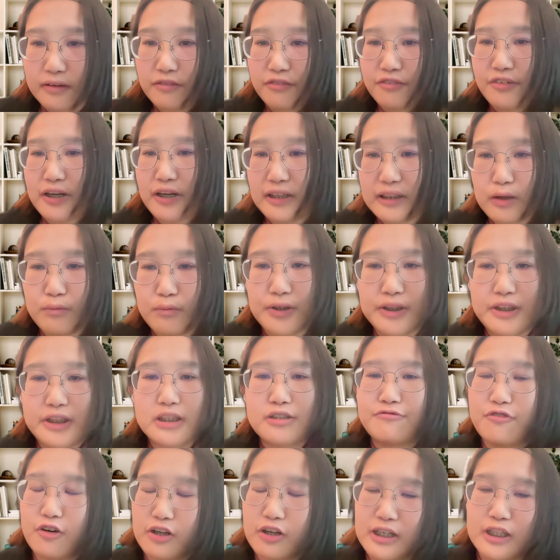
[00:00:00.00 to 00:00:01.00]
rather than we just
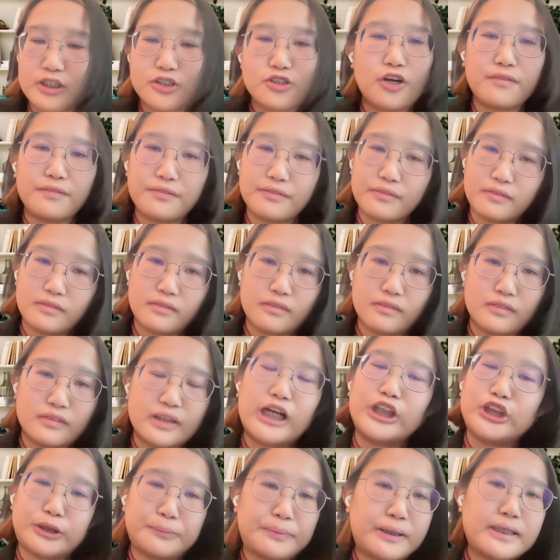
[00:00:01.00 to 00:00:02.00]
focus on
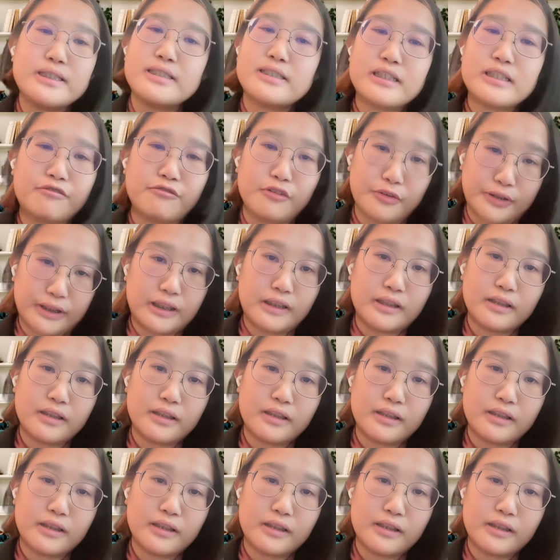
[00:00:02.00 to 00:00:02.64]
large suffering.